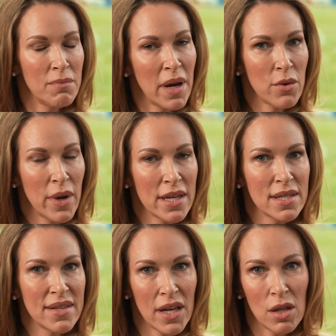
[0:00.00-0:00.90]
by the way,
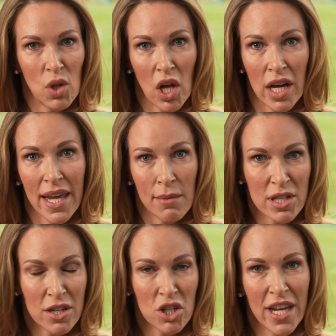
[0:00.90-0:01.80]
is available on
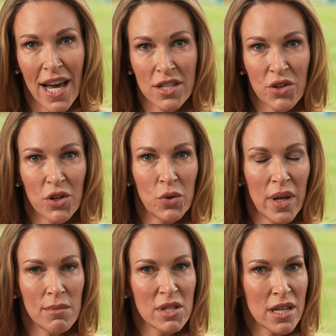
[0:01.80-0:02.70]
Amazon, she has her own
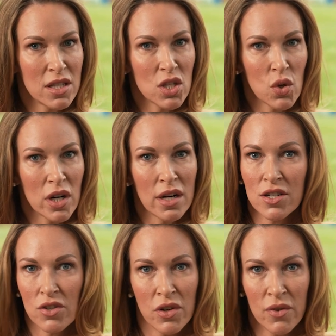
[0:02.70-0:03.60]
Amazon store
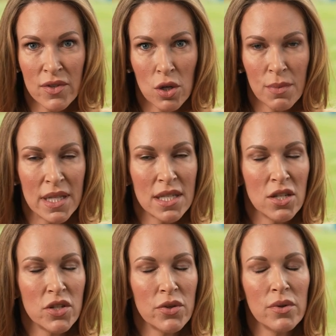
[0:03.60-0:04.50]
under Novoderm
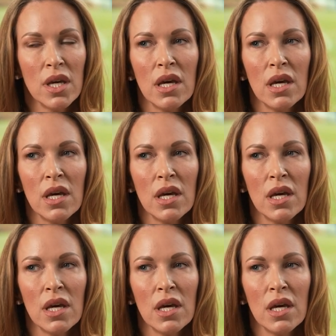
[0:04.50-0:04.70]
Institute.